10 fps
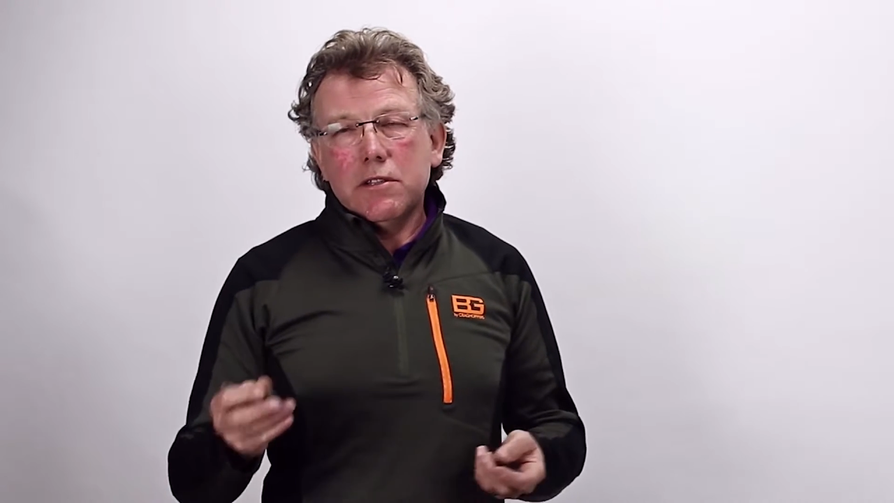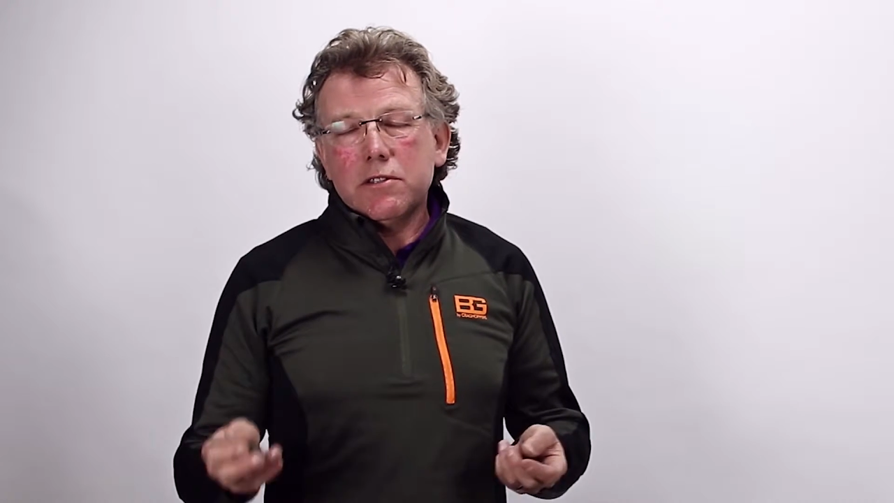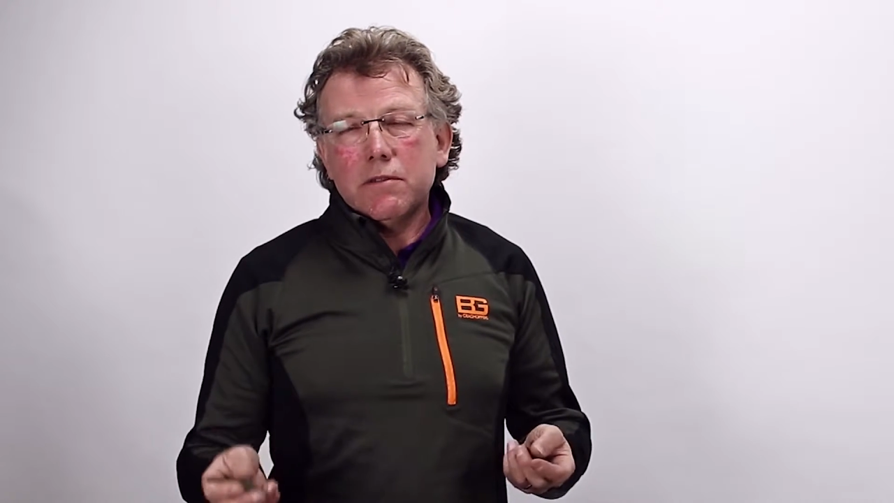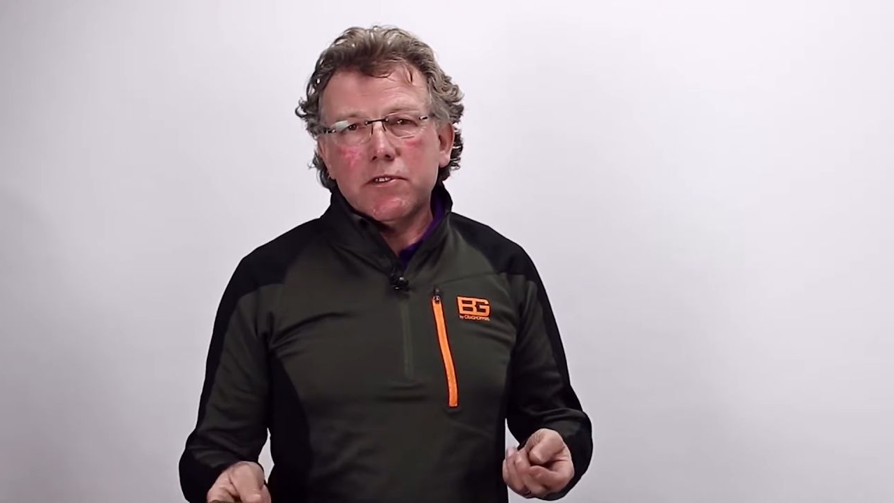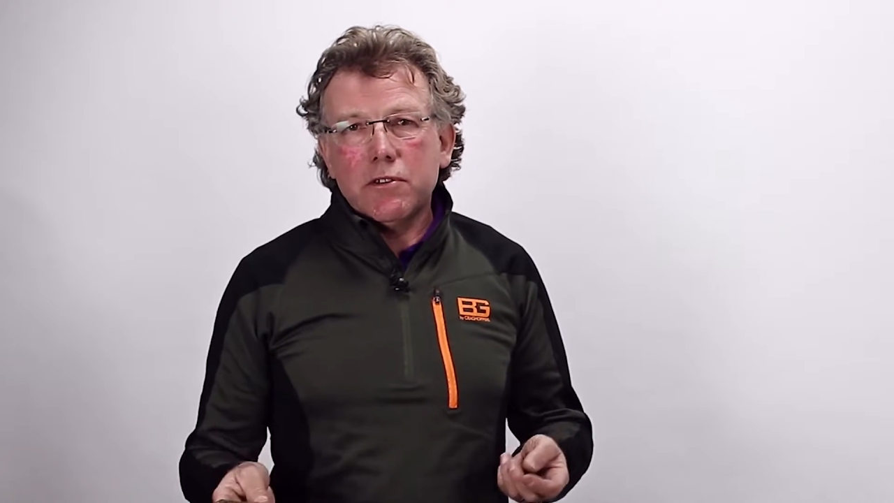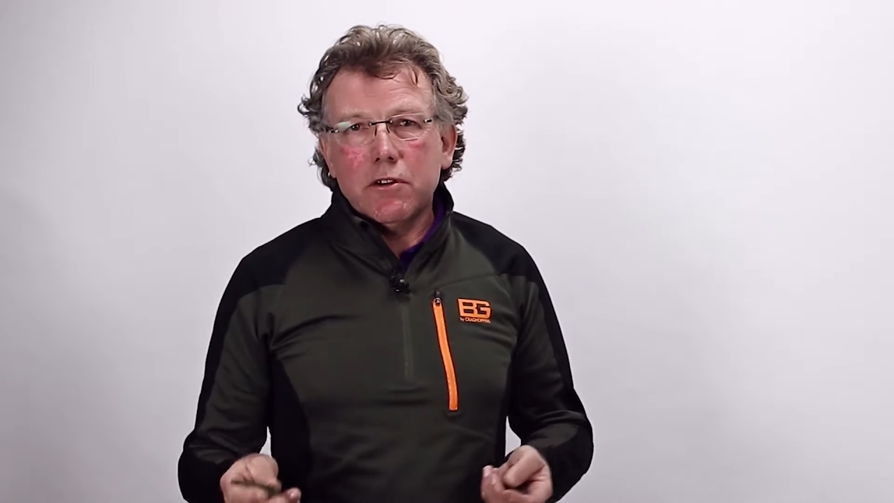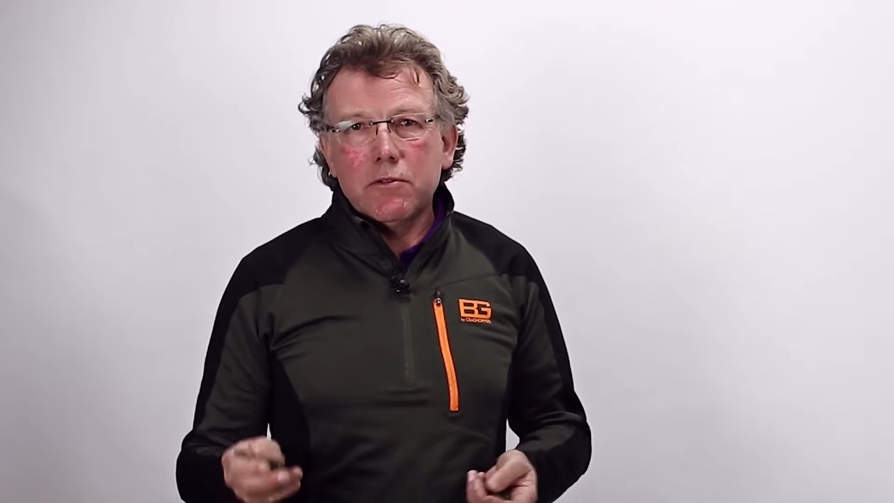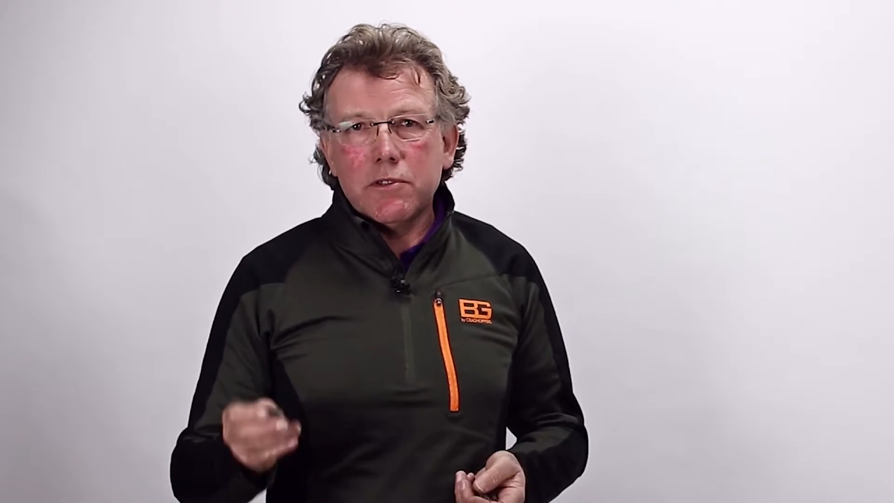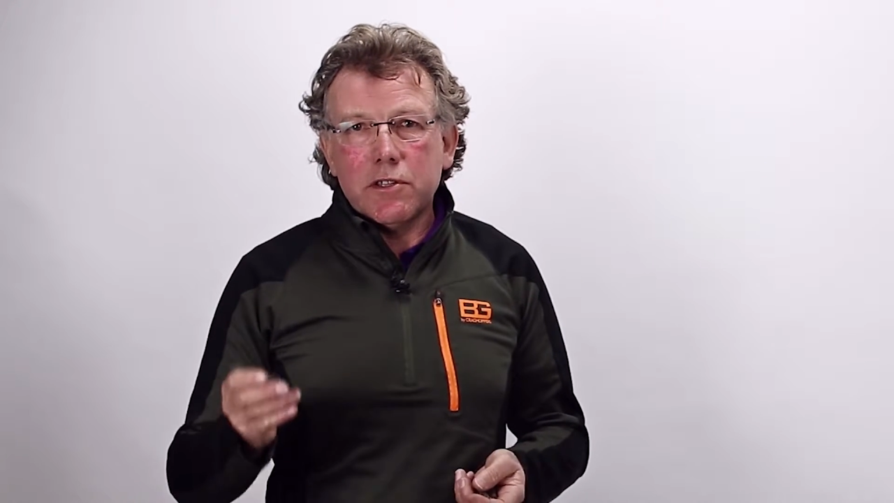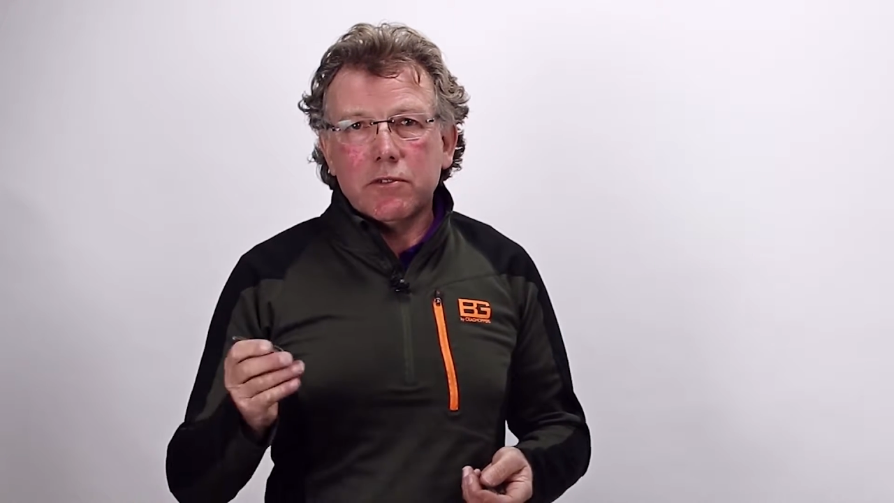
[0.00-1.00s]
in some
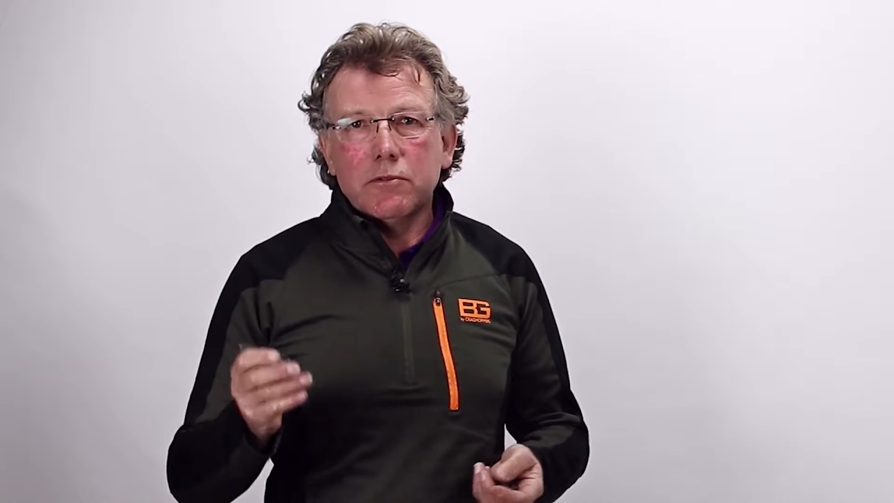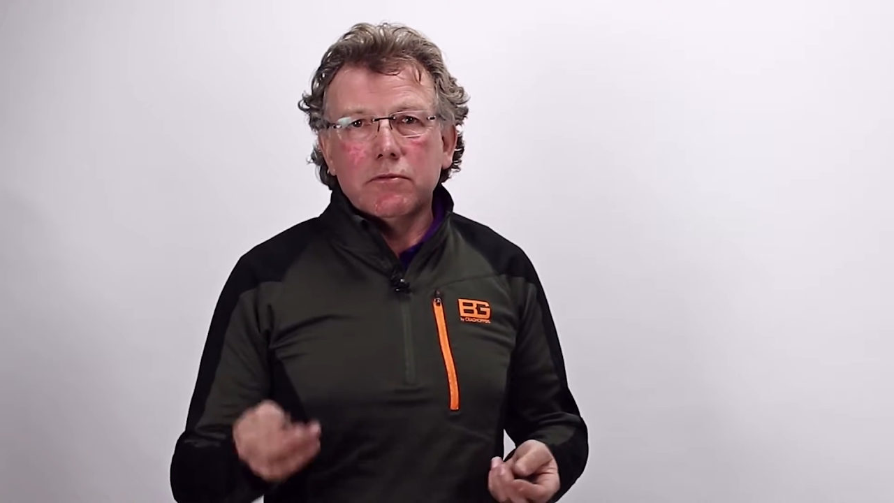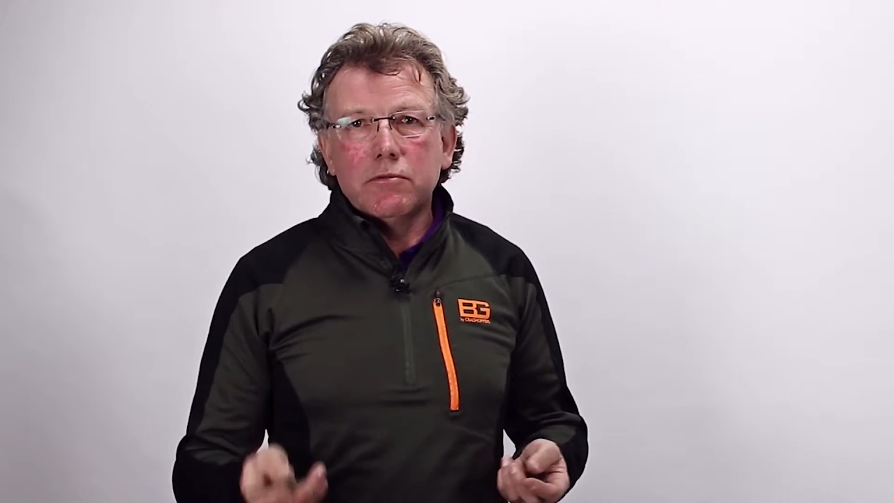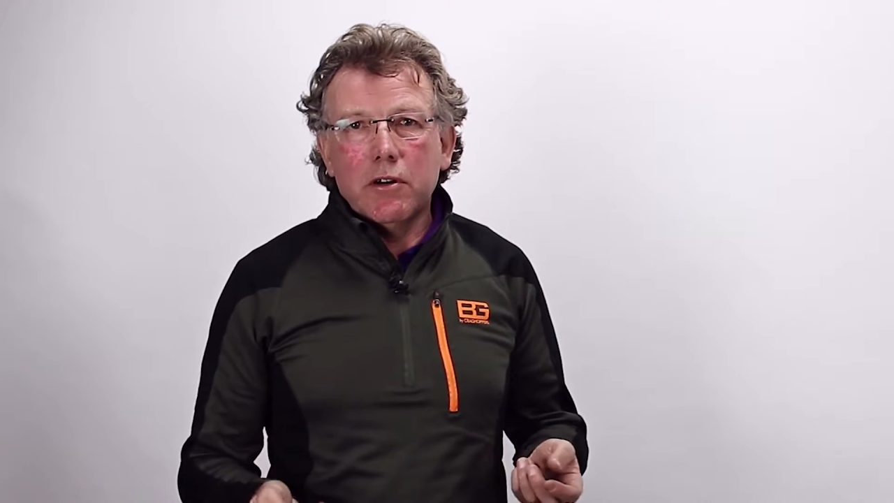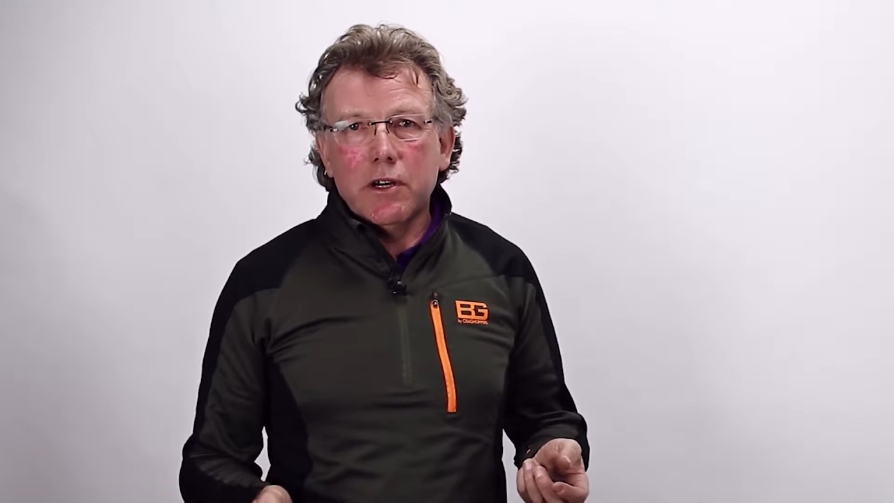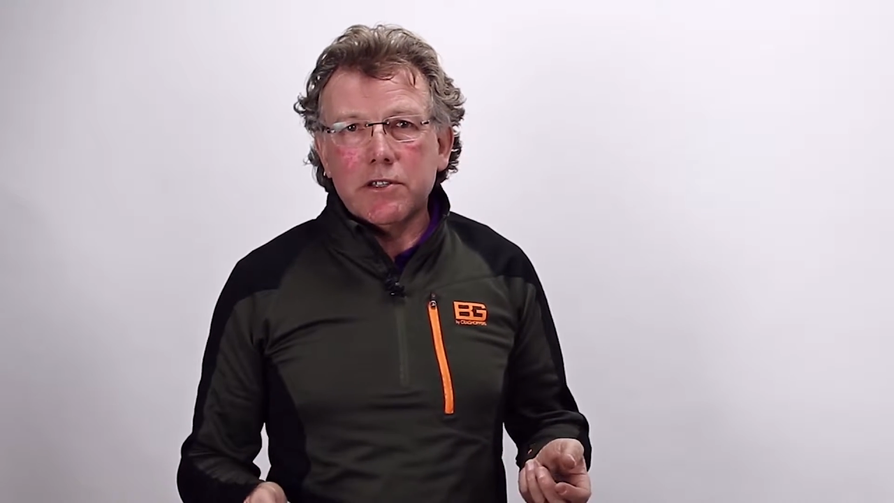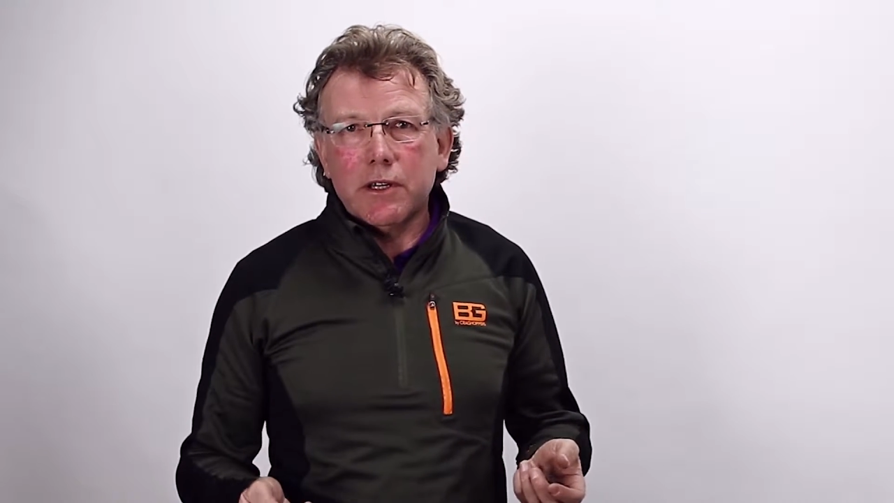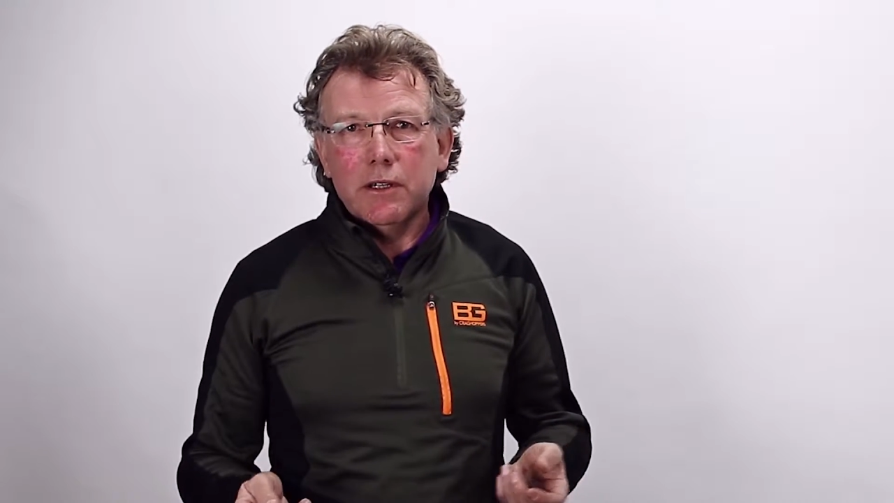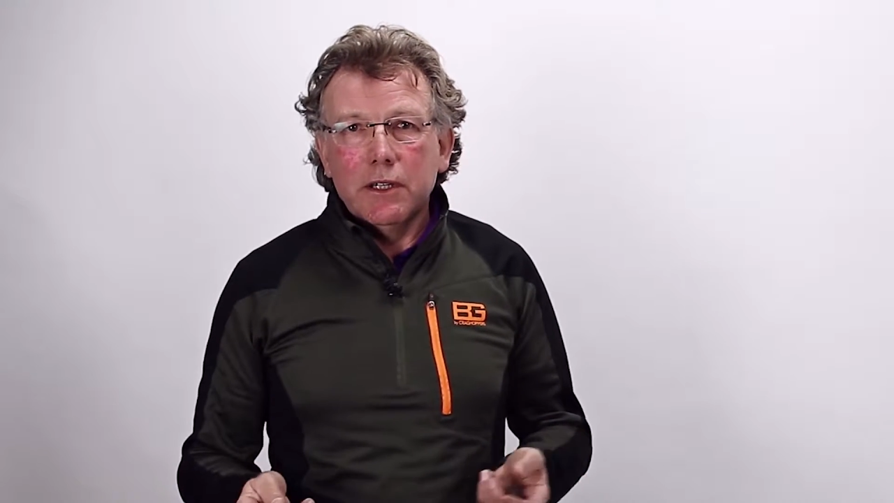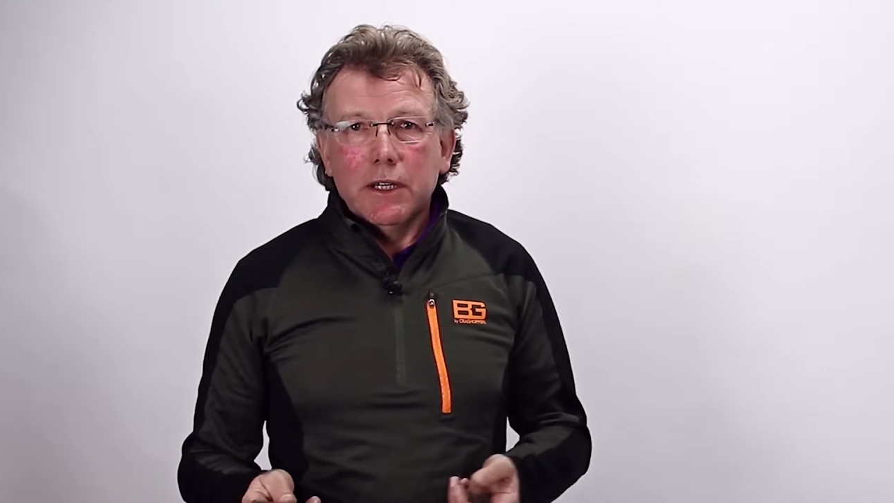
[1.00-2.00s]
circles it's called a
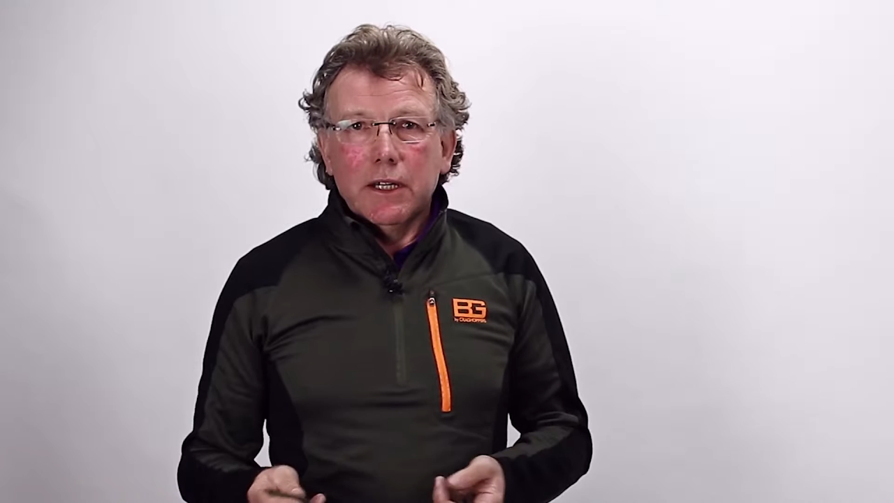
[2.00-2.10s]
riser,